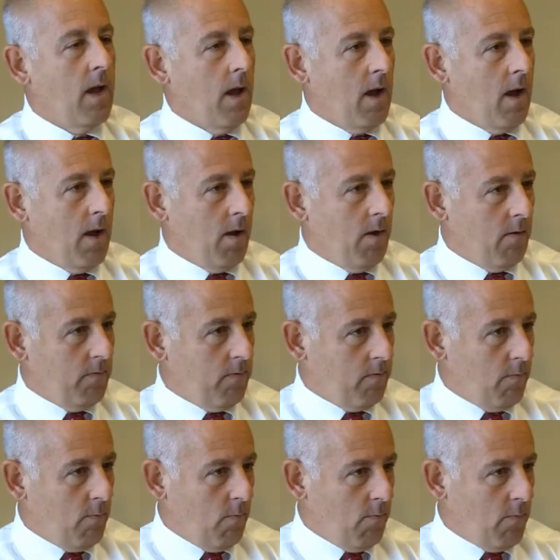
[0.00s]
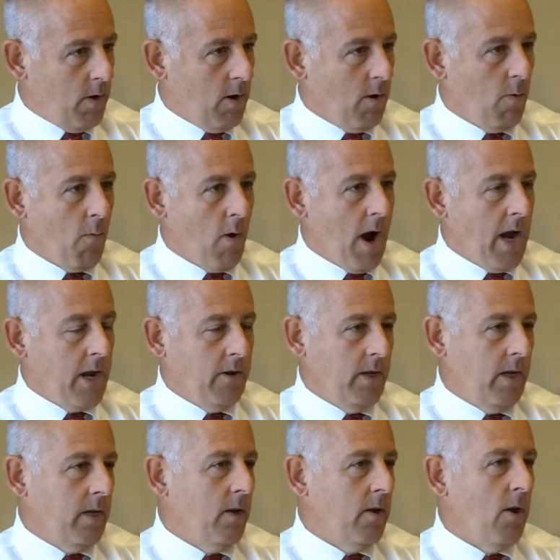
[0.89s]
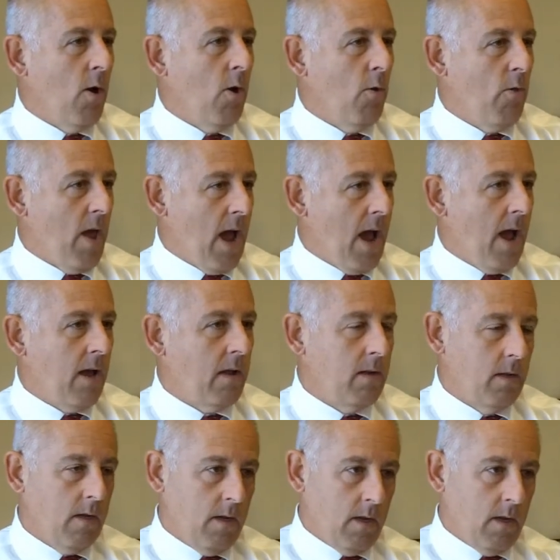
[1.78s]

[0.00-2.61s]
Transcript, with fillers: of you know why you need to know that.